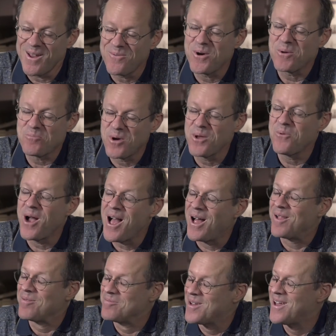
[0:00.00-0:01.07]
worked pretty
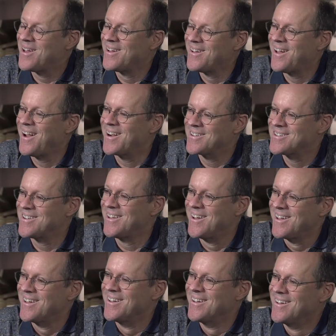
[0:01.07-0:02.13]
well, actually.
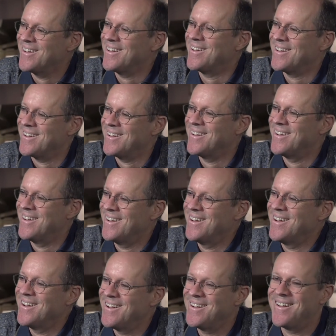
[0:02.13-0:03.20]

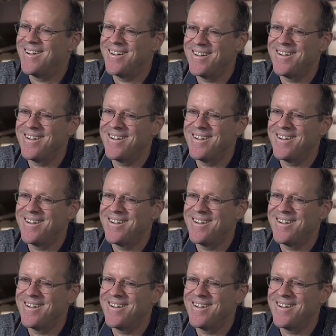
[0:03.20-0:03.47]
And